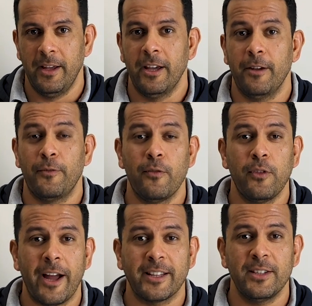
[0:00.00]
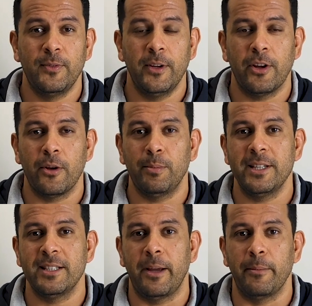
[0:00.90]
If you've liked this video,
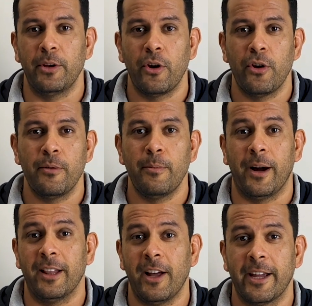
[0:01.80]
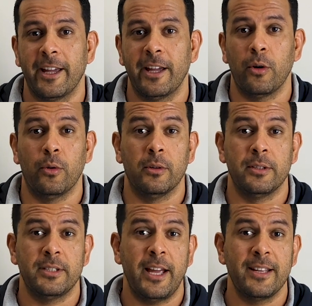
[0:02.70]
please let me know by liking or
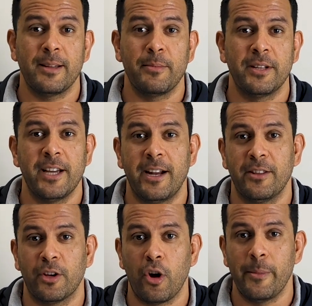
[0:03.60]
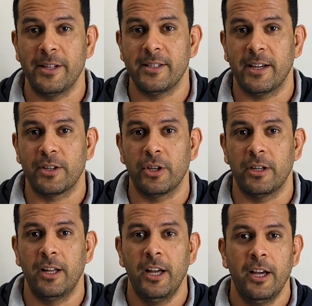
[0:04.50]
saying something down in the comments
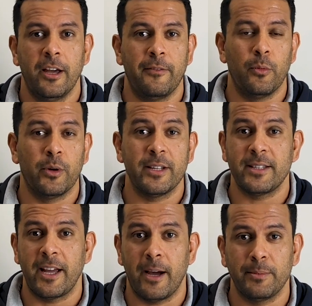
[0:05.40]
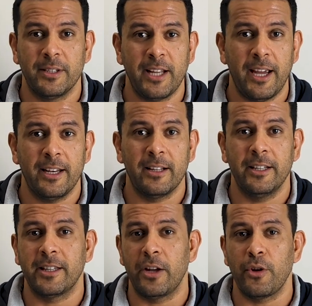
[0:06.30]
section. If you want to stay up to date,
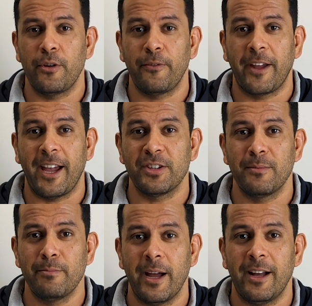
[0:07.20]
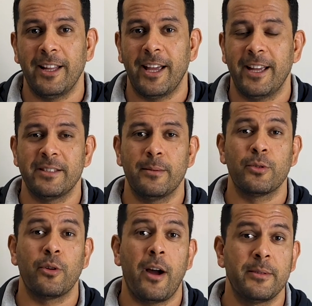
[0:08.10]
click that notification bell and
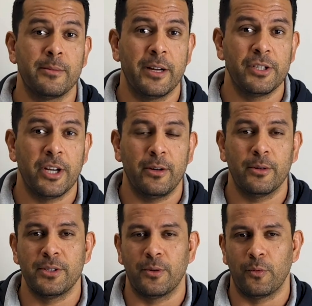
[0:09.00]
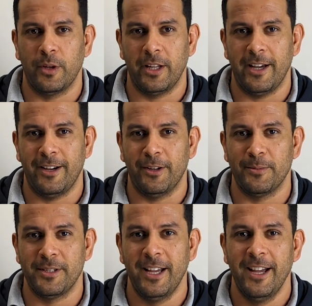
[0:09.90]
subscribe to my channel, because it really
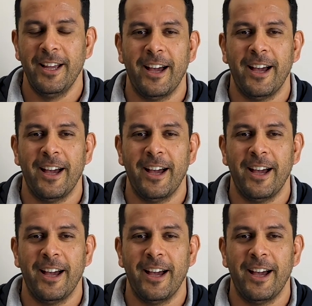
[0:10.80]
helps.